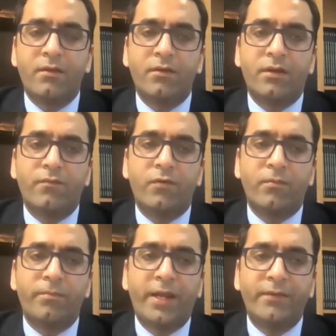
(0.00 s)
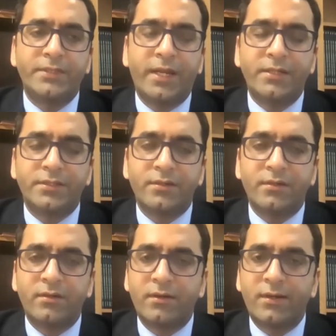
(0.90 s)
uh, for pancreas
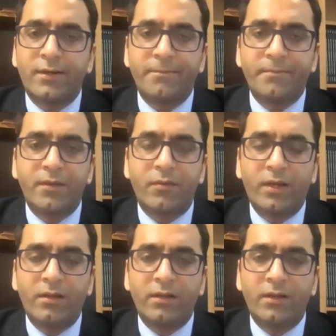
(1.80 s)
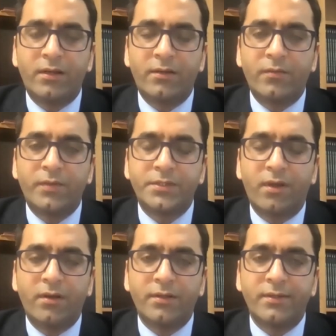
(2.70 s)
cancer, um, while uh, we
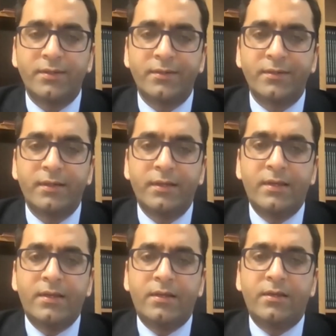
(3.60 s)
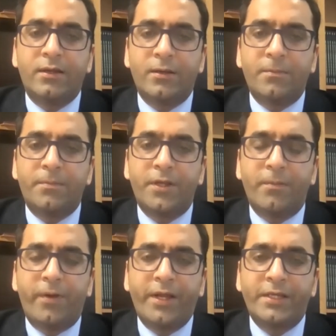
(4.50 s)
saw the uh,
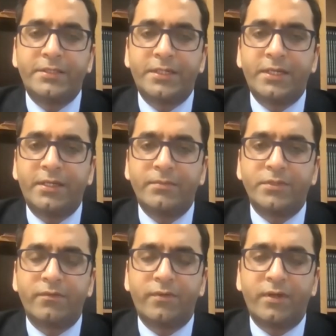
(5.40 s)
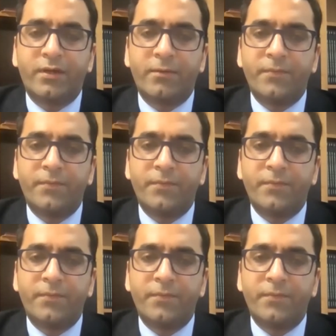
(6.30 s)
PR study in terms of um,